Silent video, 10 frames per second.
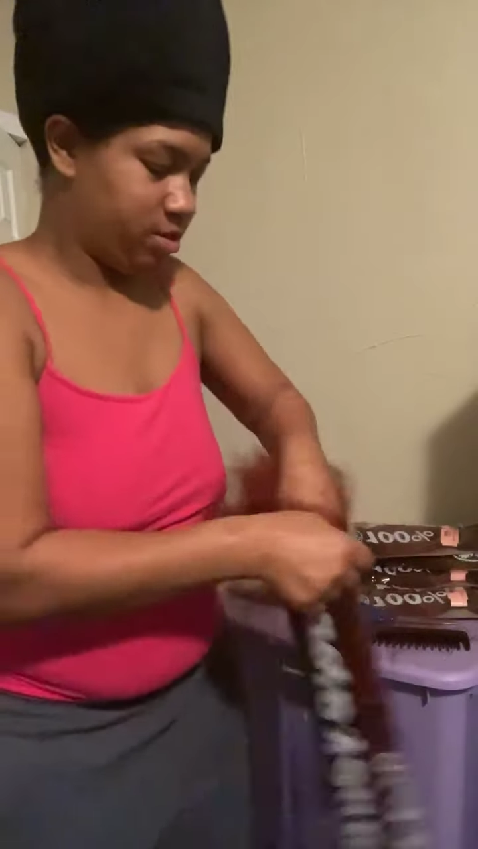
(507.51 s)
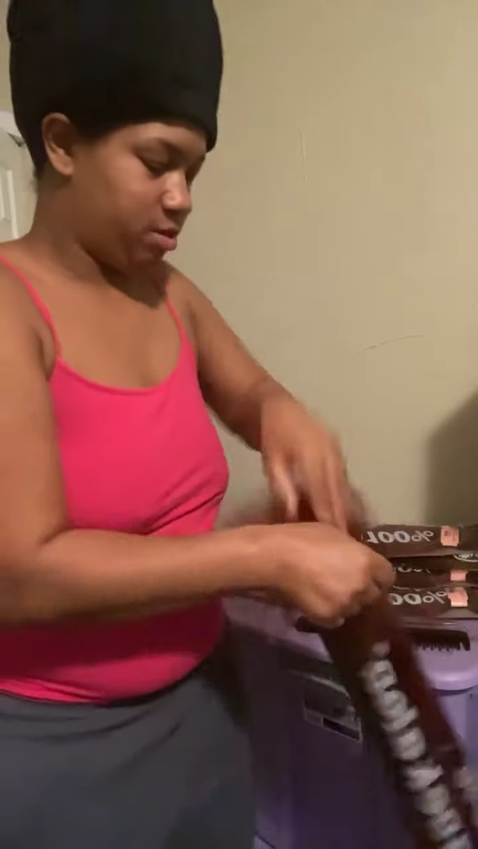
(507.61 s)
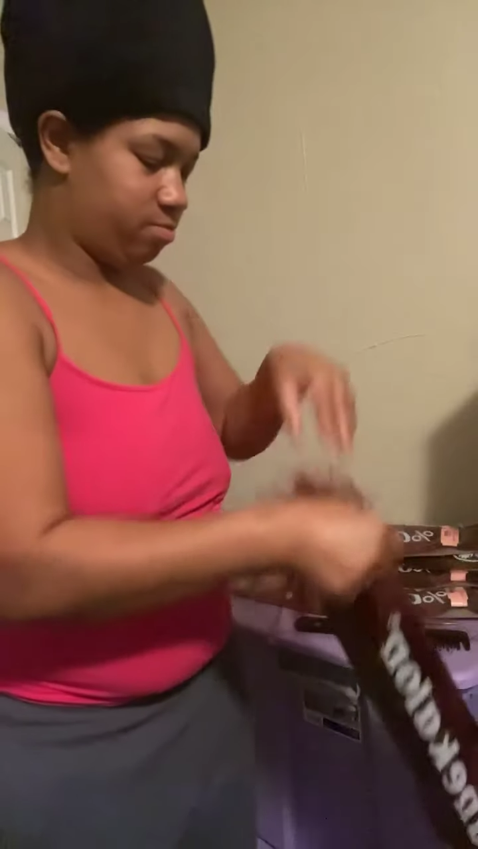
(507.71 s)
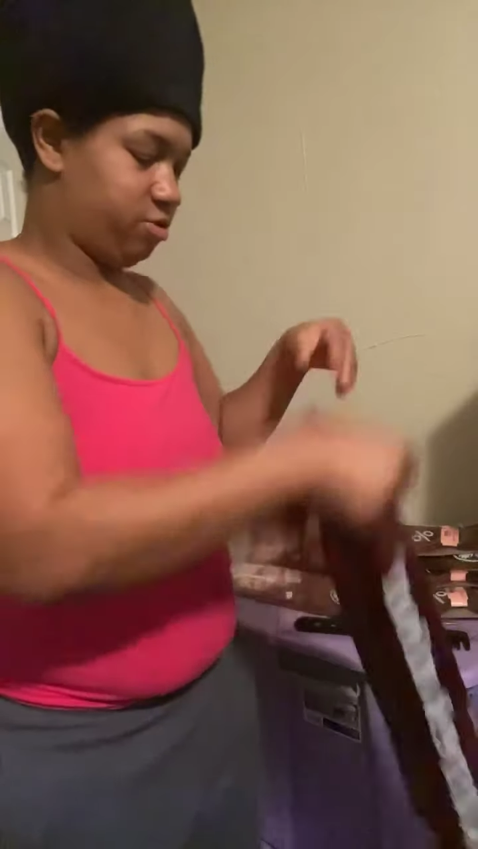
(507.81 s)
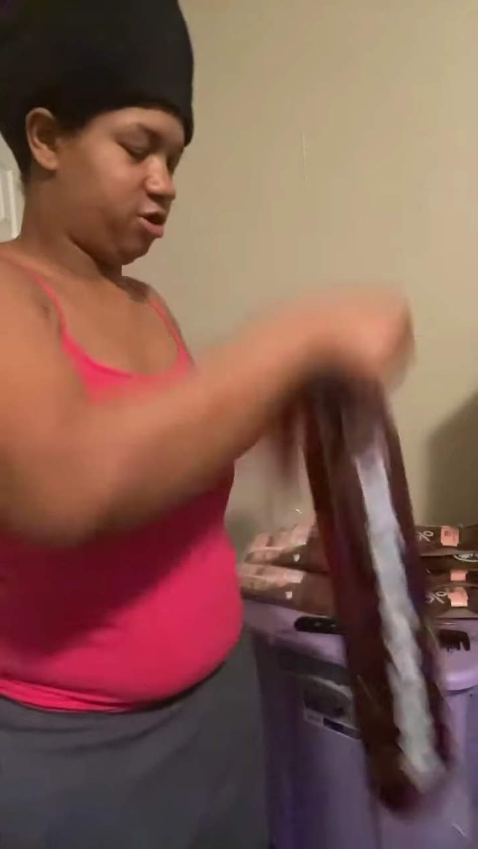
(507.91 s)

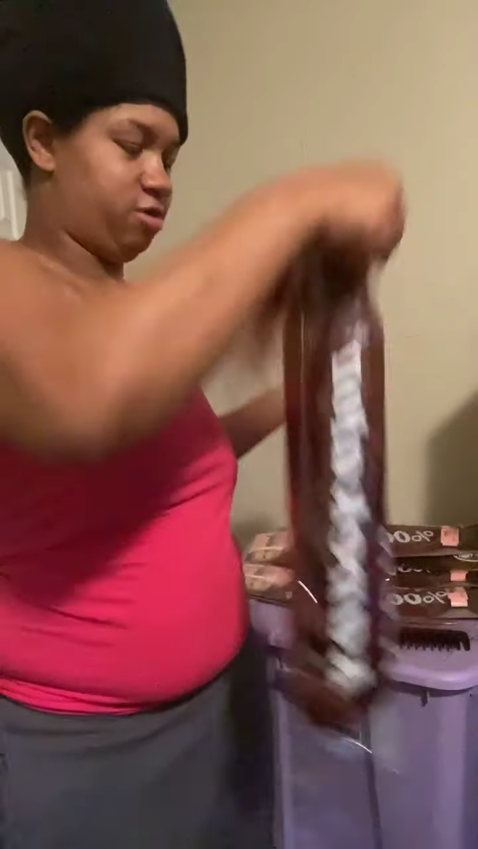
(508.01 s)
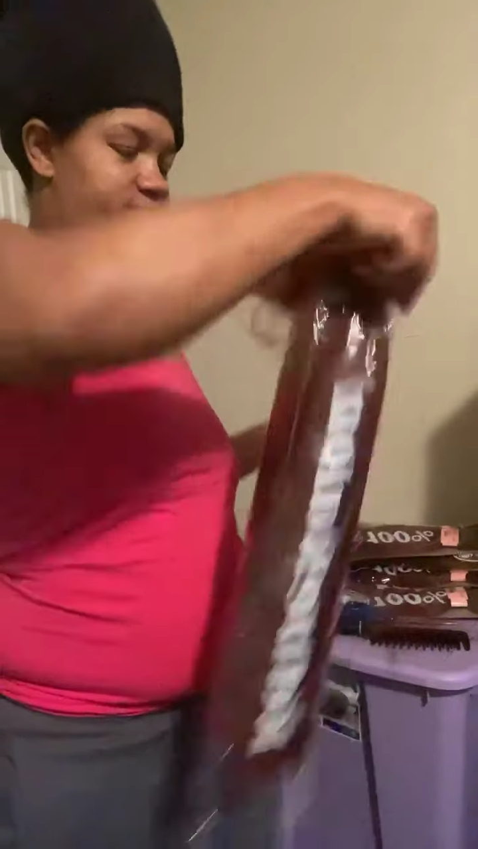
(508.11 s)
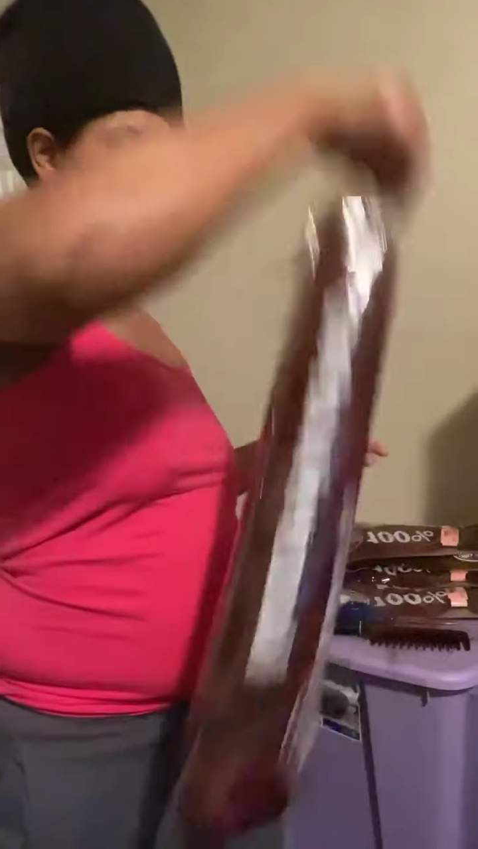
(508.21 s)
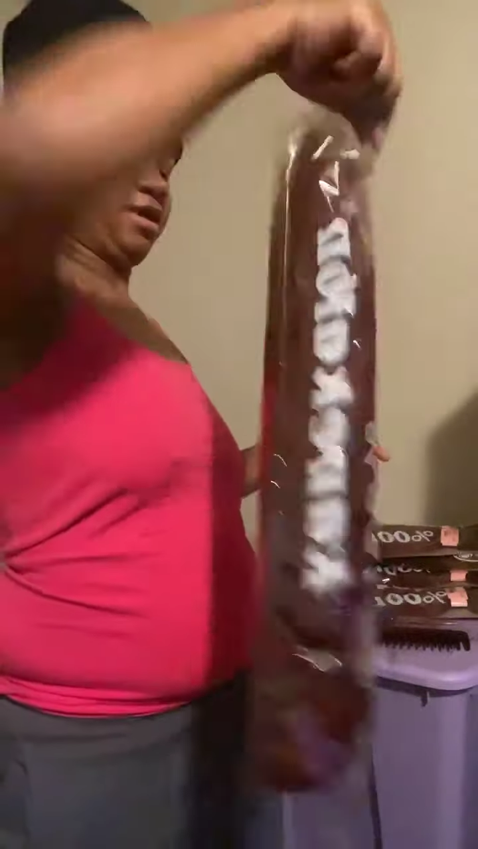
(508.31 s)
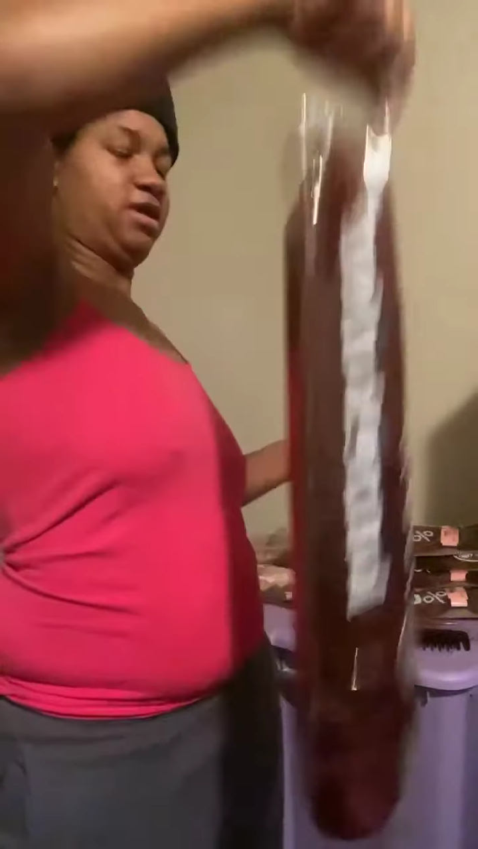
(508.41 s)
Push the
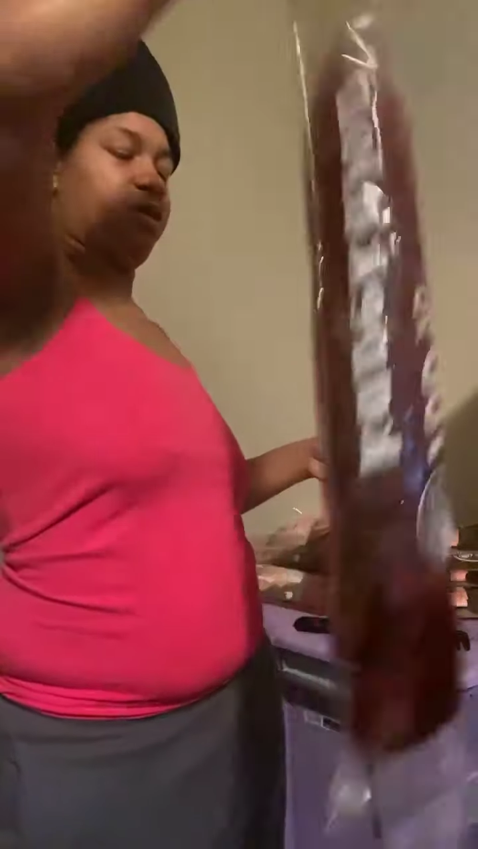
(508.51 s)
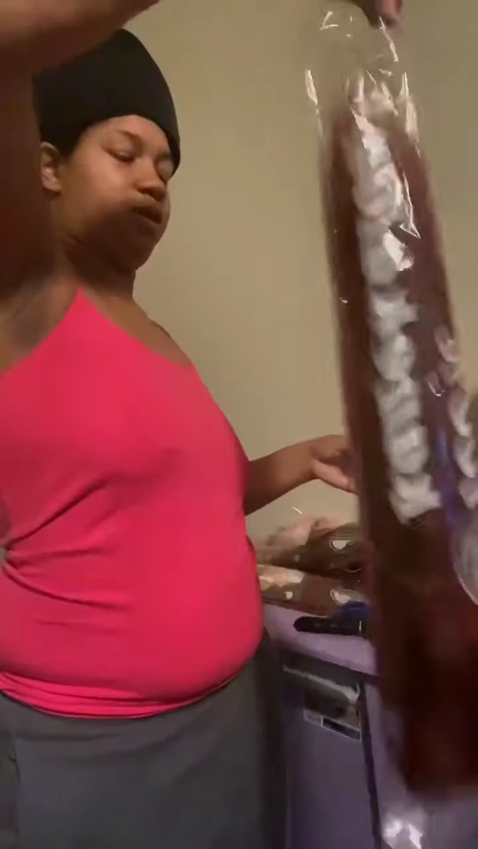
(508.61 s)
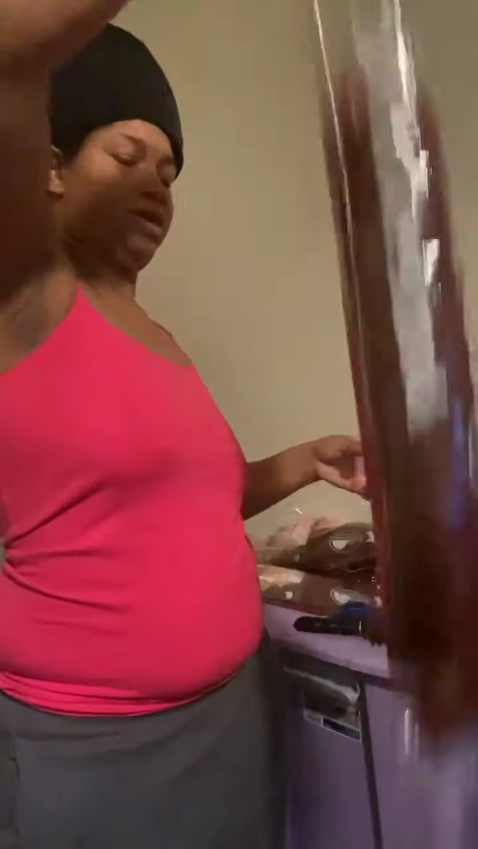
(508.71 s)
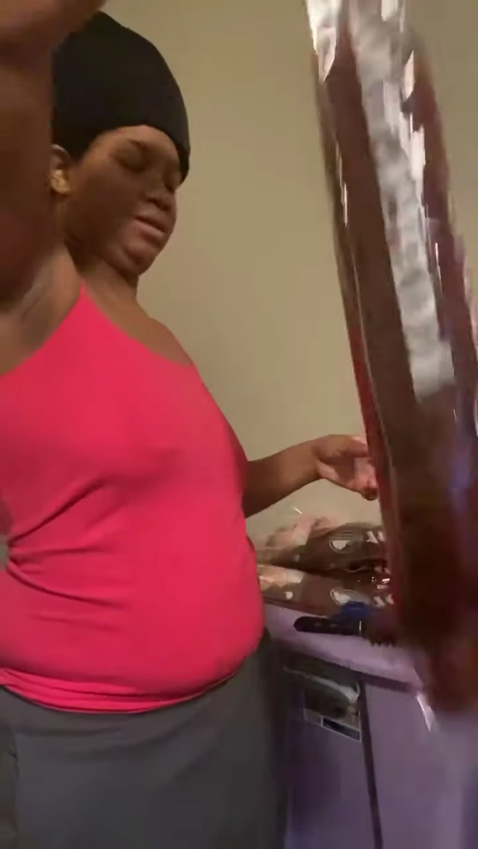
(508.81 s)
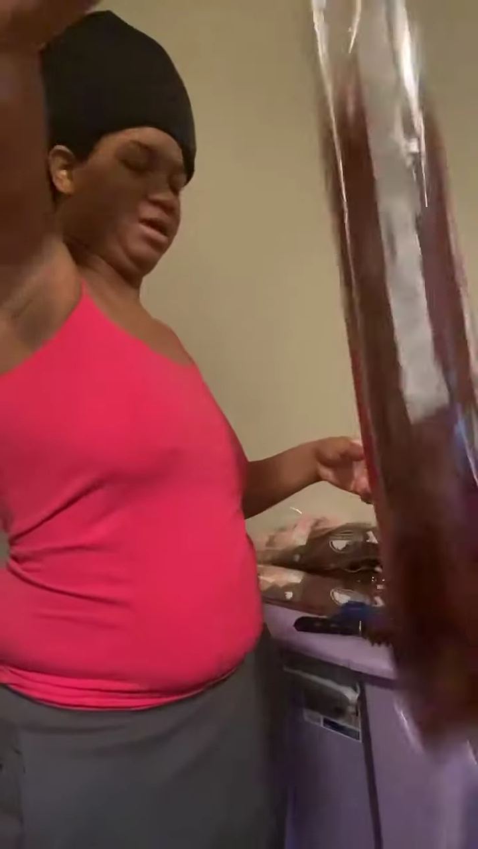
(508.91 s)
button.
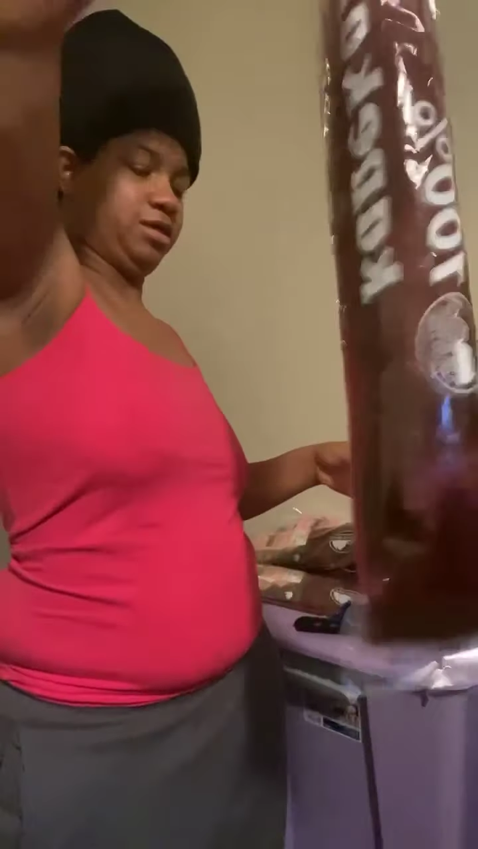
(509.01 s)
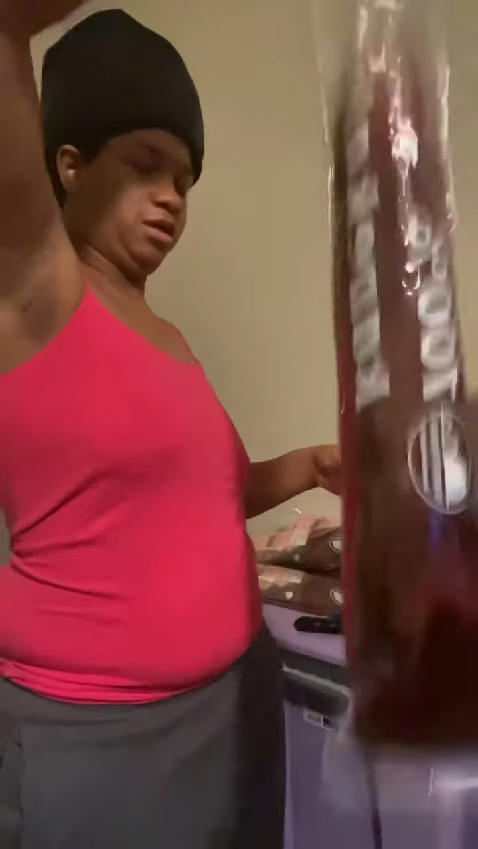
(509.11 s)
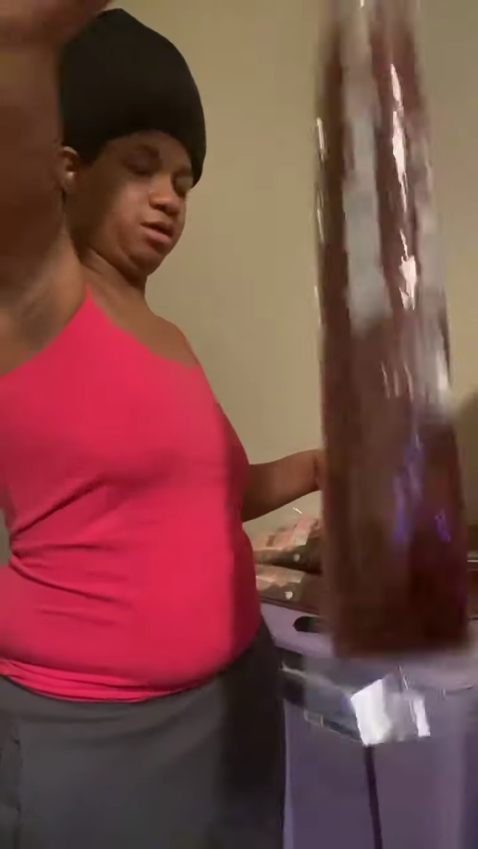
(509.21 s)
It's not